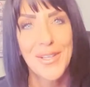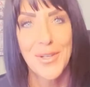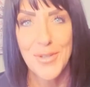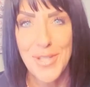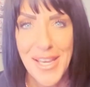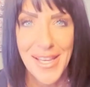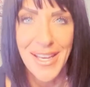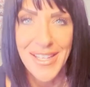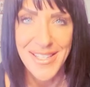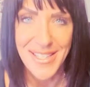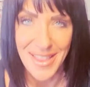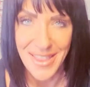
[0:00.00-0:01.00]
you're taking a
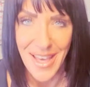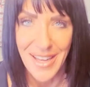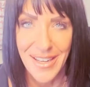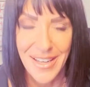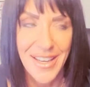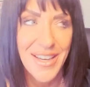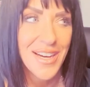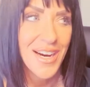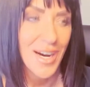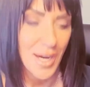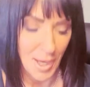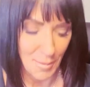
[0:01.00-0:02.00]
synthetic
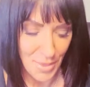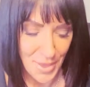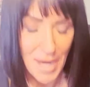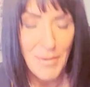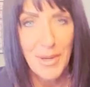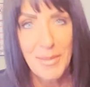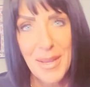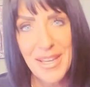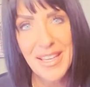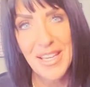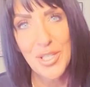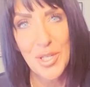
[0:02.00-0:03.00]
um, thyroid
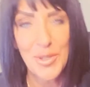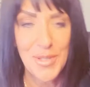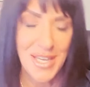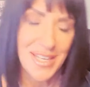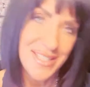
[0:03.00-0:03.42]
medication, you're taking